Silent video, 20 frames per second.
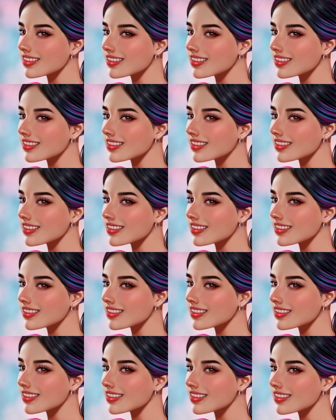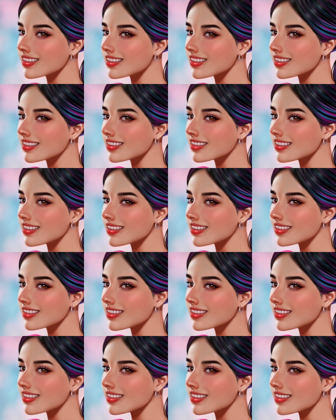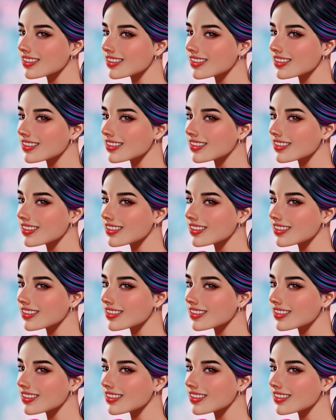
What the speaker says: Nobody speaks.